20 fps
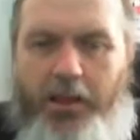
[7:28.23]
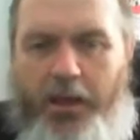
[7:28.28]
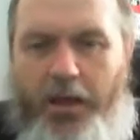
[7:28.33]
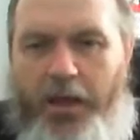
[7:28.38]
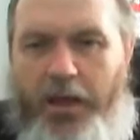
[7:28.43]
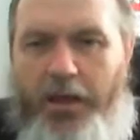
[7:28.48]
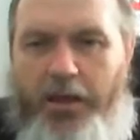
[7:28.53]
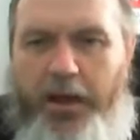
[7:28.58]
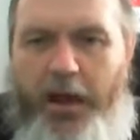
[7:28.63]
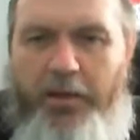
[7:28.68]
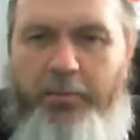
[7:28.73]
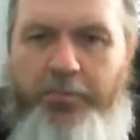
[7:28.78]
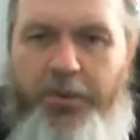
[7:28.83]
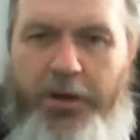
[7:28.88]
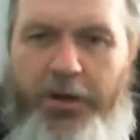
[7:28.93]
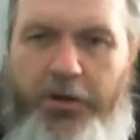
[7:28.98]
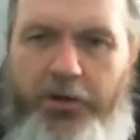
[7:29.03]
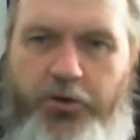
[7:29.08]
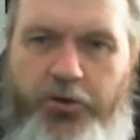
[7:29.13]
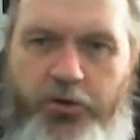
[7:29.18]
And I'm
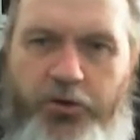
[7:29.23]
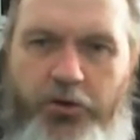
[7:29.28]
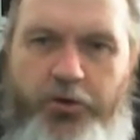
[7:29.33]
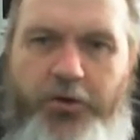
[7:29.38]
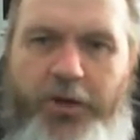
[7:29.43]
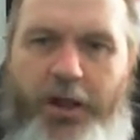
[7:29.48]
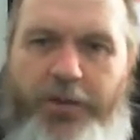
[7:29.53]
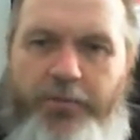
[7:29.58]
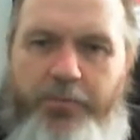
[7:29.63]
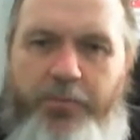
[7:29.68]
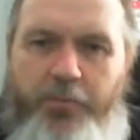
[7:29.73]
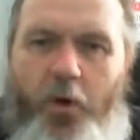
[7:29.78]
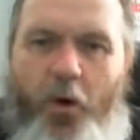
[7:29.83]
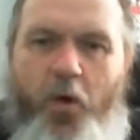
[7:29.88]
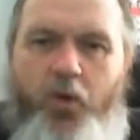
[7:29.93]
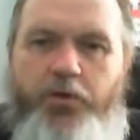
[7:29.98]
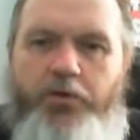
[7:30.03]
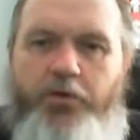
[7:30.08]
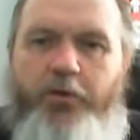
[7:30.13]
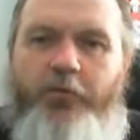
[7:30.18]
pretty sure that
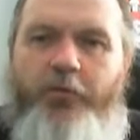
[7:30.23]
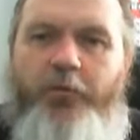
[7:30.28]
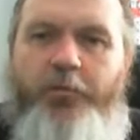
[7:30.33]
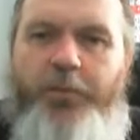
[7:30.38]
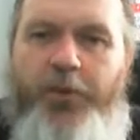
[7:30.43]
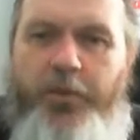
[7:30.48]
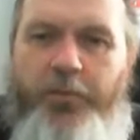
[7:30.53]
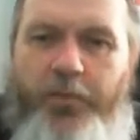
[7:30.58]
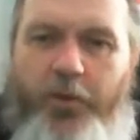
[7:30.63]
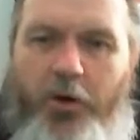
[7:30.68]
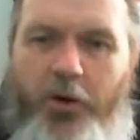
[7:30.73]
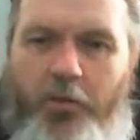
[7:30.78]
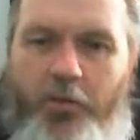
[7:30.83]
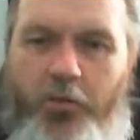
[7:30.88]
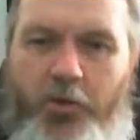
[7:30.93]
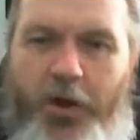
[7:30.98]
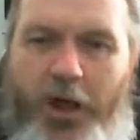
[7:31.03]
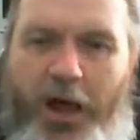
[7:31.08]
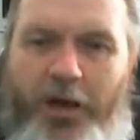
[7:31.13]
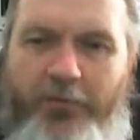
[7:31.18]
most of the people
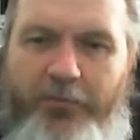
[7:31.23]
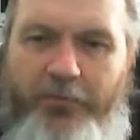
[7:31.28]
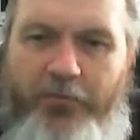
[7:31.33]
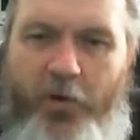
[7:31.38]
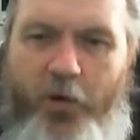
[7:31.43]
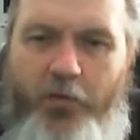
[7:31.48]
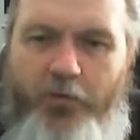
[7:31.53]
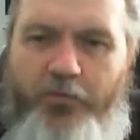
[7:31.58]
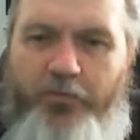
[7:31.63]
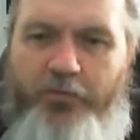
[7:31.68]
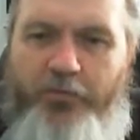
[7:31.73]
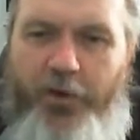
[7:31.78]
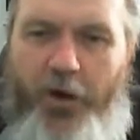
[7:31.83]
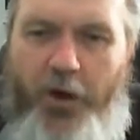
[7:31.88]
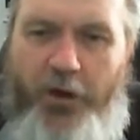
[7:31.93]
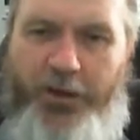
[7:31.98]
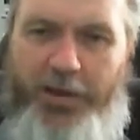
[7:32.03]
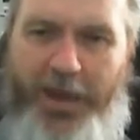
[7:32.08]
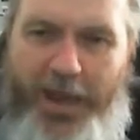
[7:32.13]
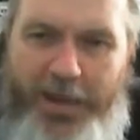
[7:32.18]
would have voted
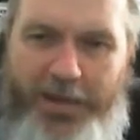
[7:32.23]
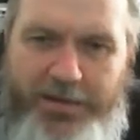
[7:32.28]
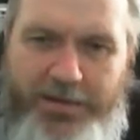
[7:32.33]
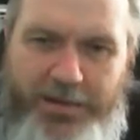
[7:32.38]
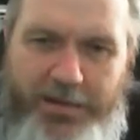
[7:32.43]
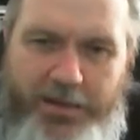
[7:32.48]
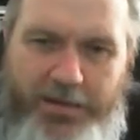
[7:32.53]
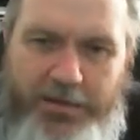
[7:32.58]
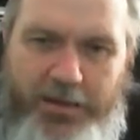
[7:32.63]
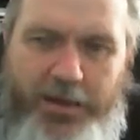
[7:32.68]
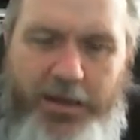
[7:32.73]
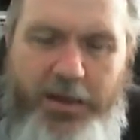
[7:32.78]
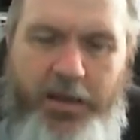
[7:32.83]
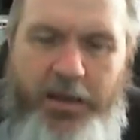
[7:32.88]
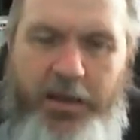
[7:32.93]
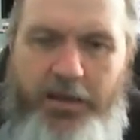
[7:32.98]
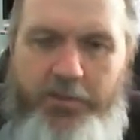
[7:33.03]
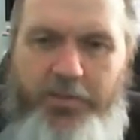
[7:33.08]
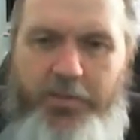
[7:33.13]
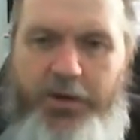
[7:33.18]
against it,
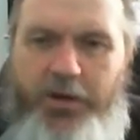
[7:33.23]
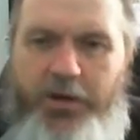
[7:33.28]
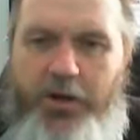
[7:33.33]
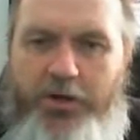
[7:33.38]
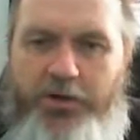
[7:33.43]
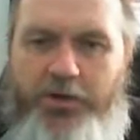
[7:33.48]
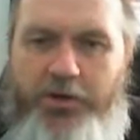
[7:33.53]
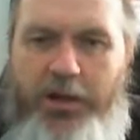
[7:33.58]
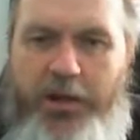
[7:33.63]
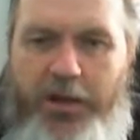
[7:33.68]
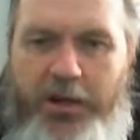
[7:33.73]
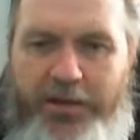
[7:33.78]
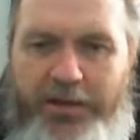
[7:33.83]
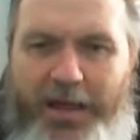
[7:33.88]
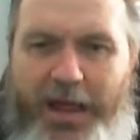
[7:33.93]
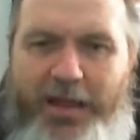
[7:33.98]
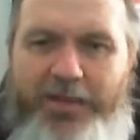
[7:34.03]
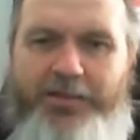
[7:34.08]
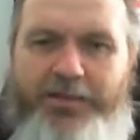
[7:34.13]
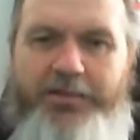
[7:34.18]
because
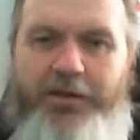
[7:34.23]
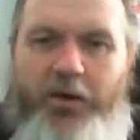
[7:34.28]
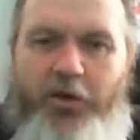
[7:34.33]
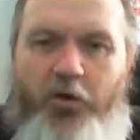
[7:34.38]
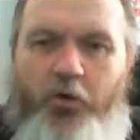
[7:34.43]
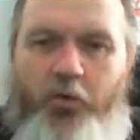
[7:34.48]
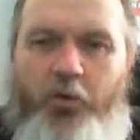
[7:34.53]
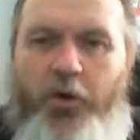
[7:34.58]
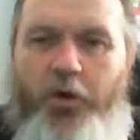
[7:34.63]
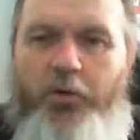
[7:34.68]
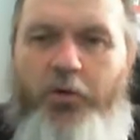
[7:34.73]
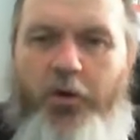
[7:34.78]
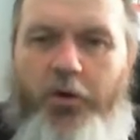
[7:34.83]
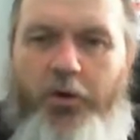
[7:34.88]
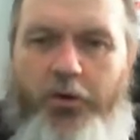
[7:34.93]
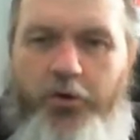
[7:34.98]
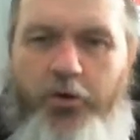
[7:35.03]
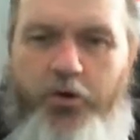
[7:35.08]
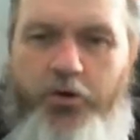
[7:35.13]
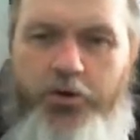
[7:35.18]
that's the only way
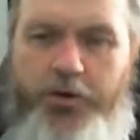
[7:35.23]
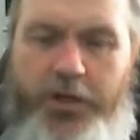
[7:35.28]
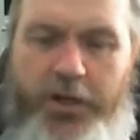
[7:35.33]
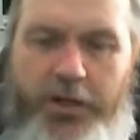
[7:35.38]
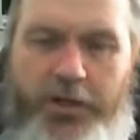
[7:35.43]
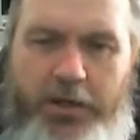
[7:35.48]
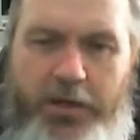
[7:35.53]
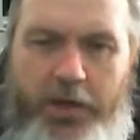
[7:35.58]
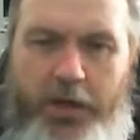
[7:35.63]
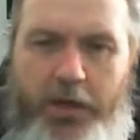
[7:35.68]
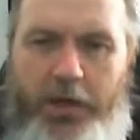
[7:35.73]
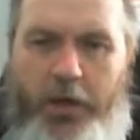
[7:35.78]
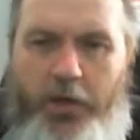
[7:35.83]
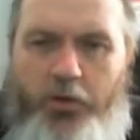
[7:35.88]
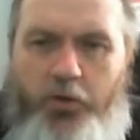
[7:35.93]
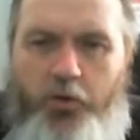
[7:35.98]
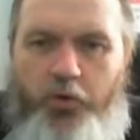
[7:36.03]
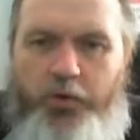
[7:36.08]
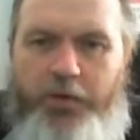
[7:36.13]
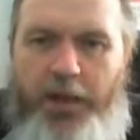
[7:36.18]
we're using
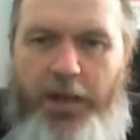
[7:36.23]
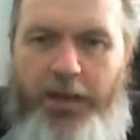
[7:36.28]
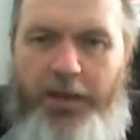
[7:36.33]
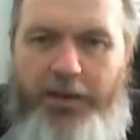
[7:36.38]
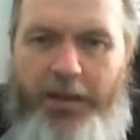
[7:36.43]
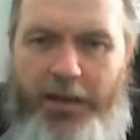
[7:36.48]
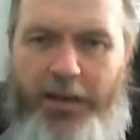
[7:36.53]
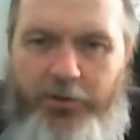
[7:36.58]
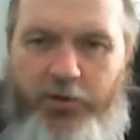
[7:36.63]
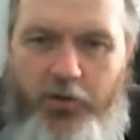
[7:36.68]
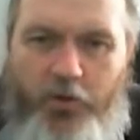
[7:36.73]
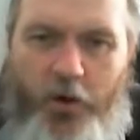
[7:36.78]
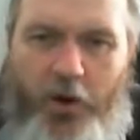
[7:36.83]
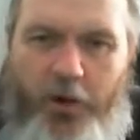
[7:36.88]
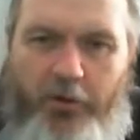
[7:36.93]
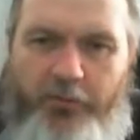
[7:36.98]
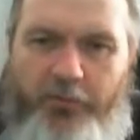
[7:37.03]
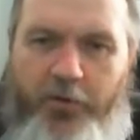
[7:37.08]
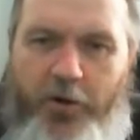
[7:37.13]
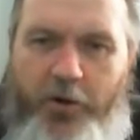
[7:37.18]
to tell that you
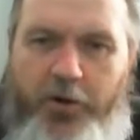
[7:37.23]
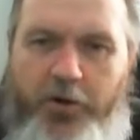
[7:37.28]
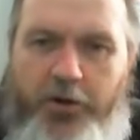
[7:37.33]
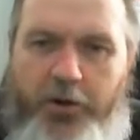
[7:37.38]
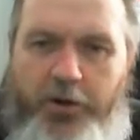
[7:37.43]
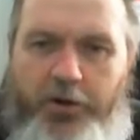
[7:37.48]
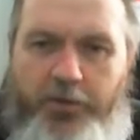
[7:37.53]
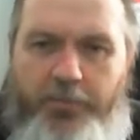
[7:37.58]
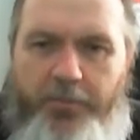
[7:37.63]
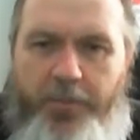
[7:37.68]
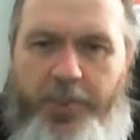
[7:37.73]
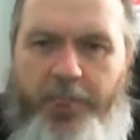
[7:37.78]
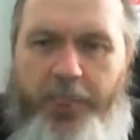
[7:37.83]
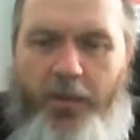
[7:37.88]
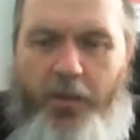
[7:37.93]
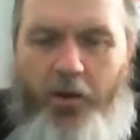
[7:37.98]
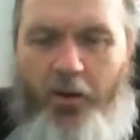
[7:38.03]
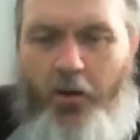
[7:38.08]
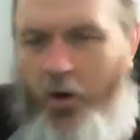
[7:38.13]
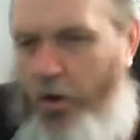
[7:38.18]
are a fucker,
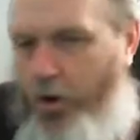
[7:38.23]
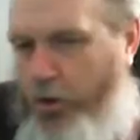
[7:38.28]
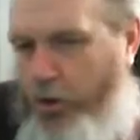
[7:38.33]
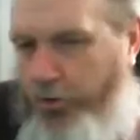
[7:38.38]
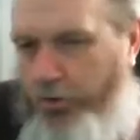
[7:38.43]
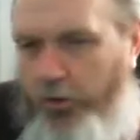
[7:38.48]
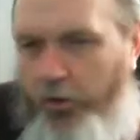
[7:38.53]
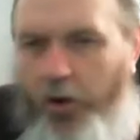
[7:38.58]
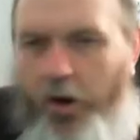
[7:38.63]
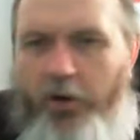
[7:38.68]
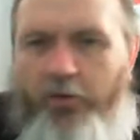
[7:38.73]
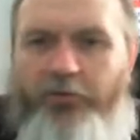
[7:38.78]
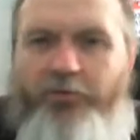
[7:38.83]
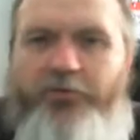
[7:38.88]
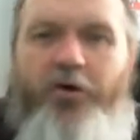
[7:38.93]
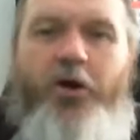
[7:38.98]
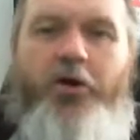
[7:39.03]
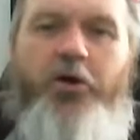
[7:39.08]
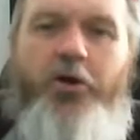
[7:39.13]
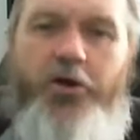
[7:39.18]
or you are
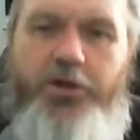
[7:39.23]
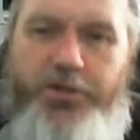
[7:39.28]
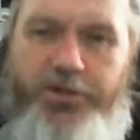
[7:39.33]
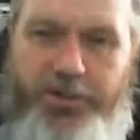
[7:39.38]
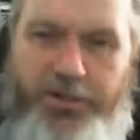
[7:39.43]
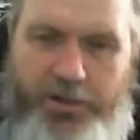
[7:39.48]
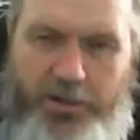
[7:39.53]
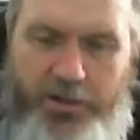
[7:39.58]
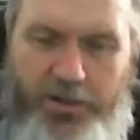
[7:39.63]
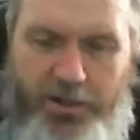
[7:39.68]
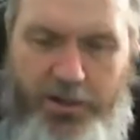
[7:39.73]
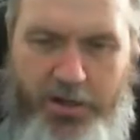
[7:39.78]
fuckers,